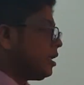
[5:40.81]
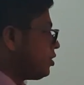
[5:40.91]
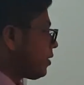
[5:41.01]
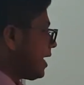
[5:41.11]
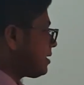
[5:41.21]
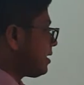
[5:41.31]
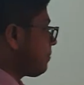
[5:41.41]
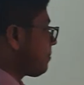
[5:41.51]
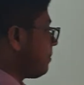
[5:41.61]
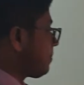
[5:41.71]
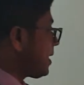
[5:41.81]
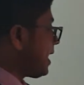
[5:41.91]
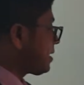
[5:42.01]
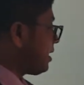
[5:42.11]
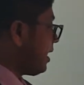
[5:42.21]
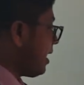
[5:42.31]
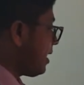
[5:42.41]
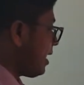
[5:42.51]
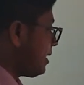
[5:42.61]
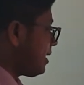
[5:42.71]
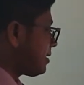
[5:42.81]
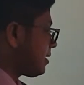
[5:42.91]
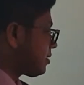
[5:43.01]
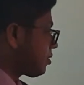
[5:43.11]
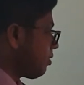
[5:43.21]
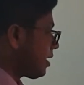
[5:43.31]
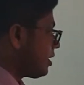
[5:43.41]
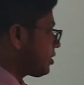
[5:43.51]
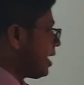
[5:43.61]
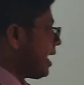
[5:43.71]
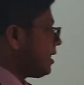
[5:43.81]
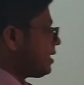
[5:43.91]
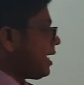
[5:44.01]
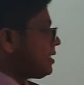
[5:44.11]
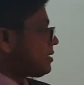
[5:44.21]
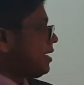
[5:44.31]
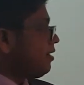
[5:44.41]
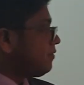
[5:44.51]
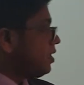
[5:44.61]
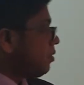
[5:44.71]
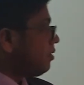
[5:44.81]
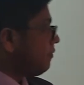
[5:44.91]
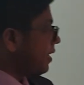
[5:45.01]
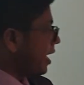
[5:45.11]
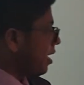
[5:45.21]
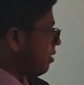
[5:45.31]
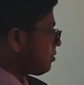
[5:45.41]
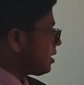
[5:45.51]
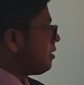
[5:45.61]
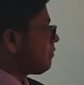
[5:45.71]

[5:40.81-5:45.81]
You can see production area, there is a storage, and the other side of the road, warehouse.